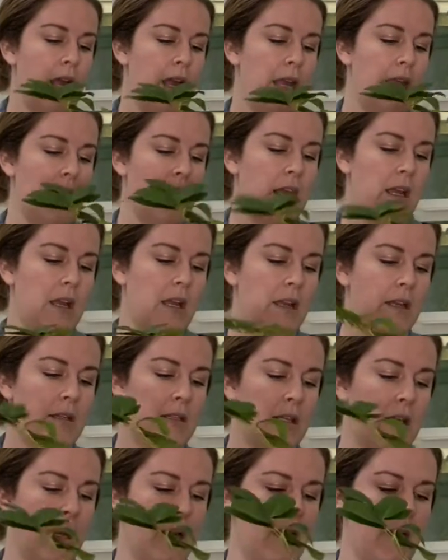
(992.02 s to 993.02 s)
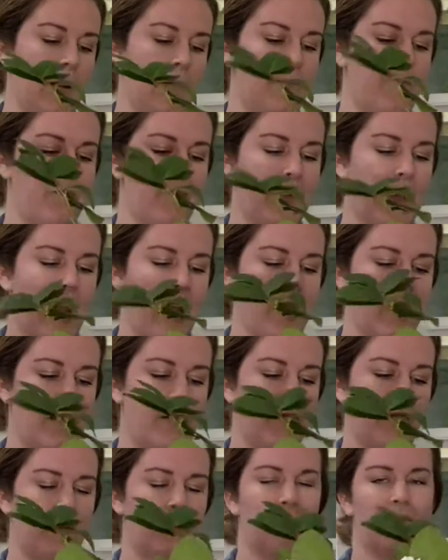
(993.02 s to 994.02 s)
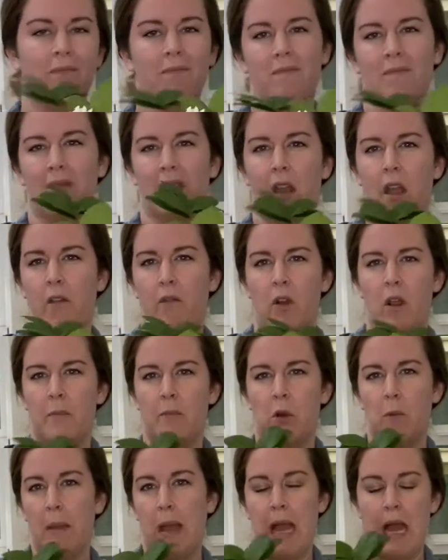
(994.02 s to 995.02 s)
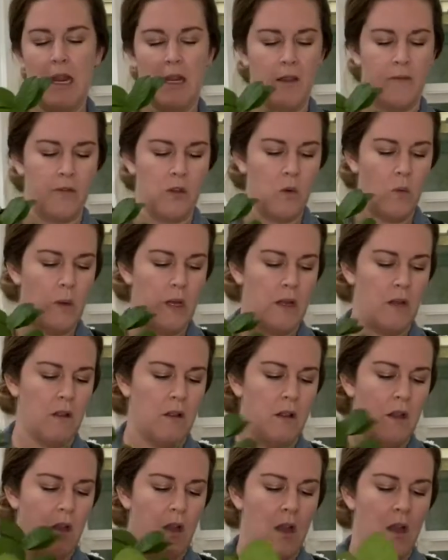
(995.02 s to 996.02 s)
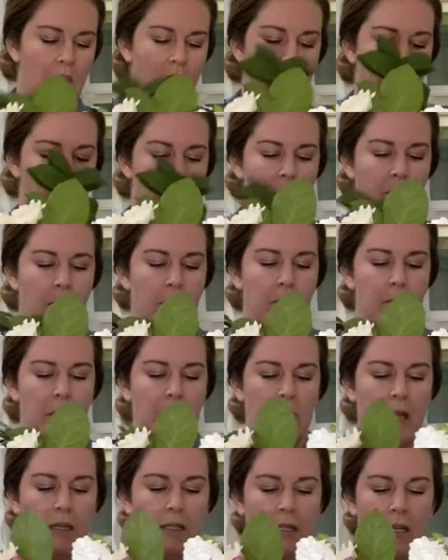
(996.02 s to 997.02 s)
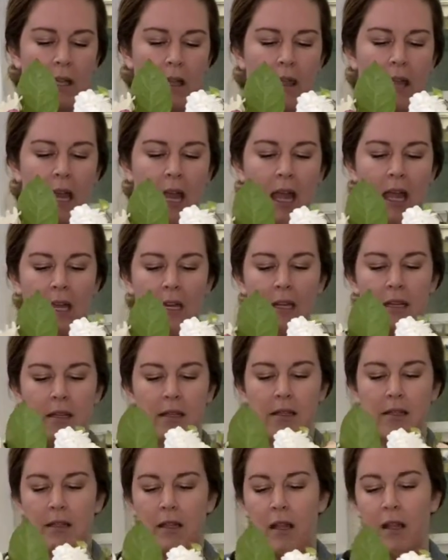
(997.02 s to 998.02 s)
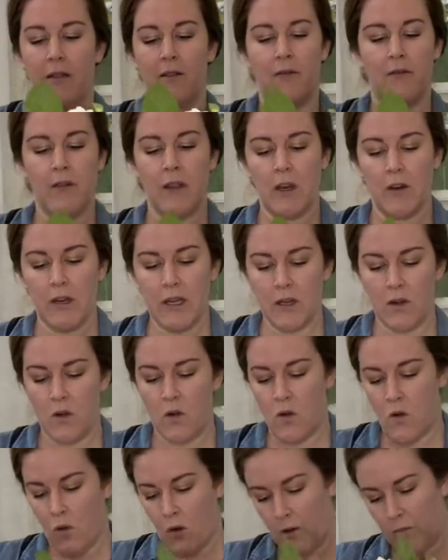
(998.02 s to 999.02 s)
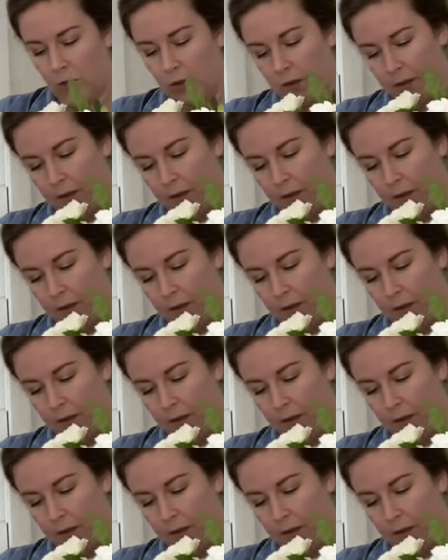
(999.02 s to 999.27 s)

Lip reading: and kind of cover up your back, if you will. But that is a very normal